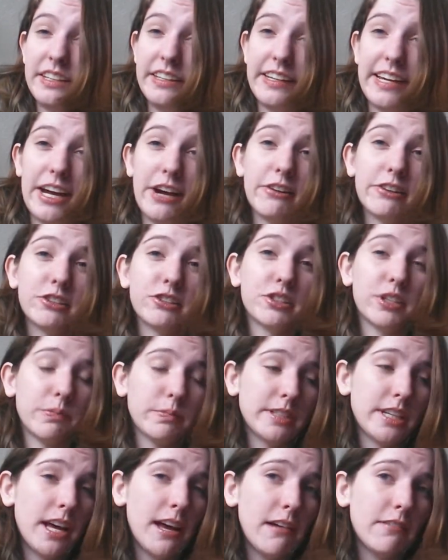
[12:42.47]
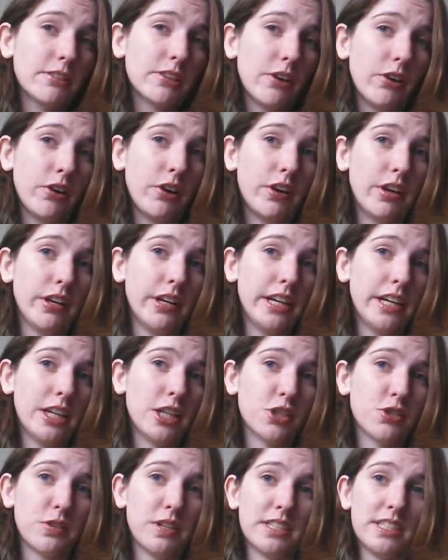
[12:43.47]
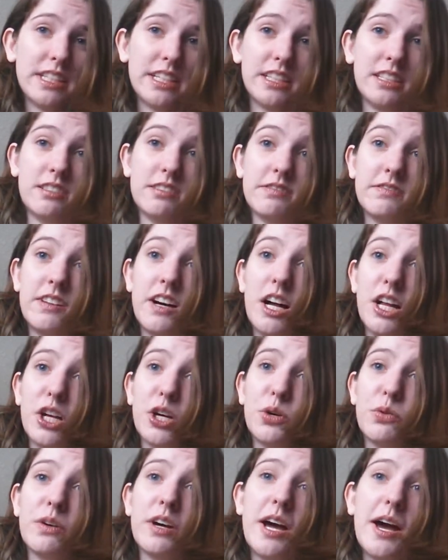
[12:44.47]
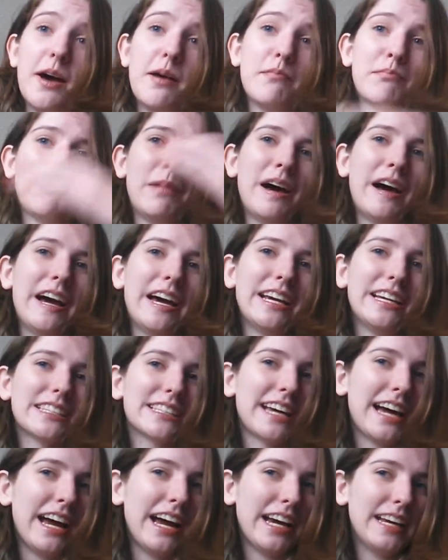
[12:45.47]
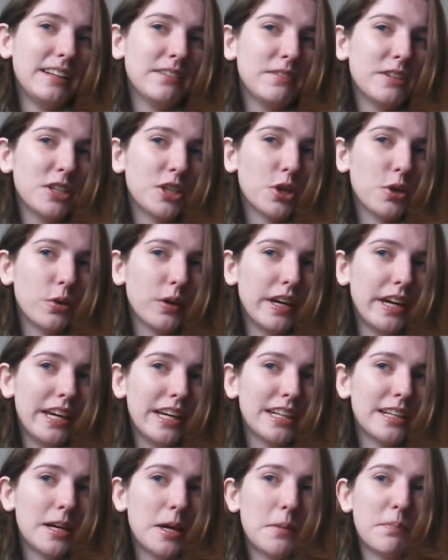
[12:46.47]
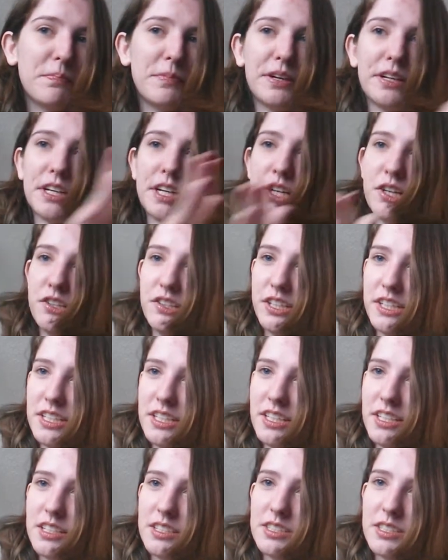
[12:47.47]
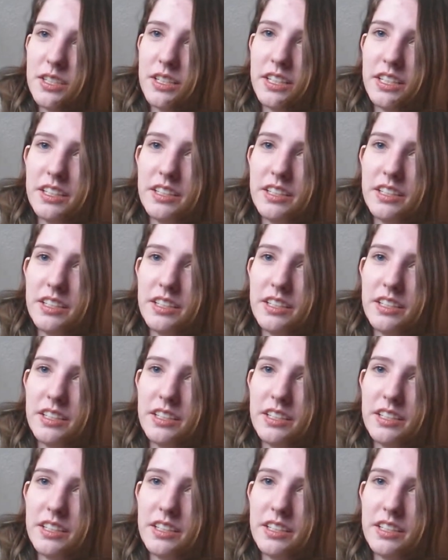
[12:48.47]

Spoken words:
the characters themselves are interesting to follow. Mai is kind of annoying, but curious.